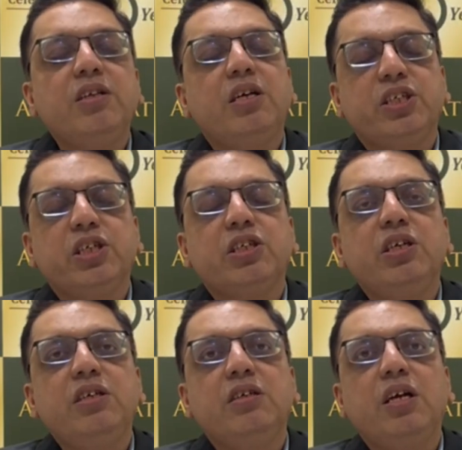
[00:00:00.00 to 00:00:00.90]
the
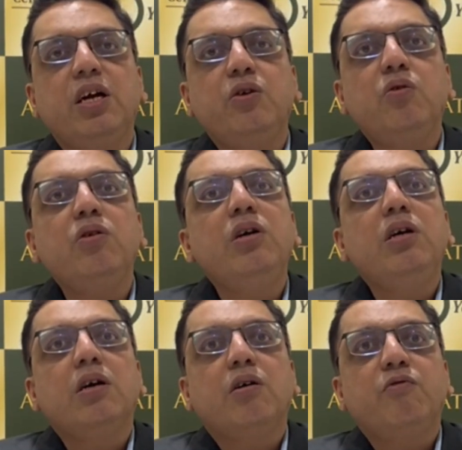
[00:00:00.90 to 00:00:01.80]
recessionary scenario,
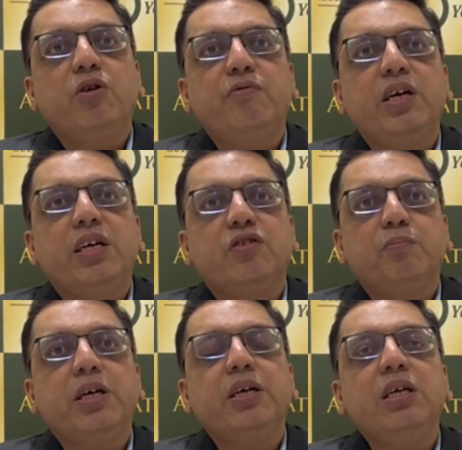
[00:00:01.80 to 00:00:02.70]
what we are
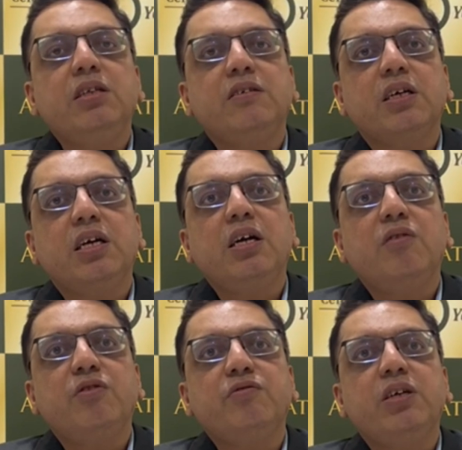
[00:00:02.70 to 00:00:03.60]
expecting in the second
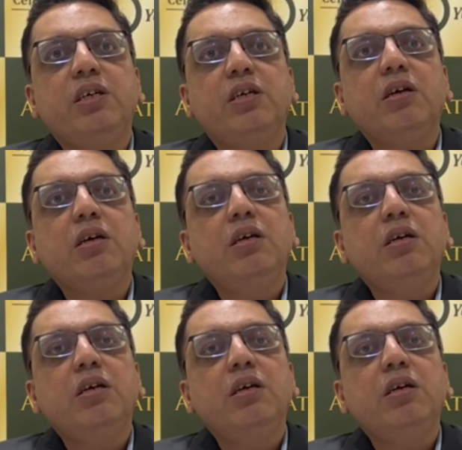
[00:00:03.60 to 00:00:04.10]
half of the year,